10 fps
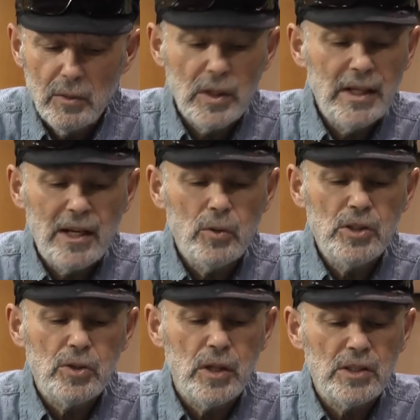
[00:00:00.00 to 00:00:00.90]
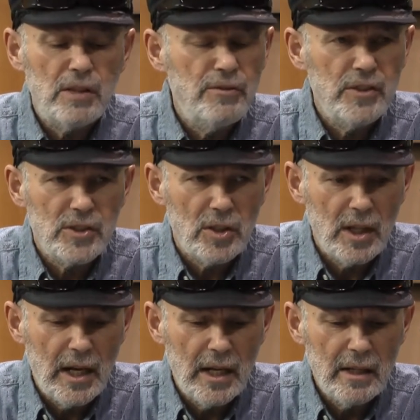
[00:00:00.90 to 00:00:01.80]
We cannot always trust our
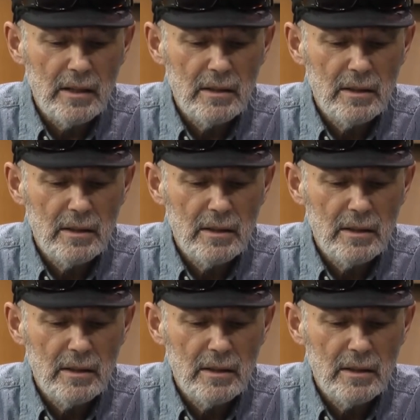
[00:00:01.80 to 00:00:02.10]
physical eye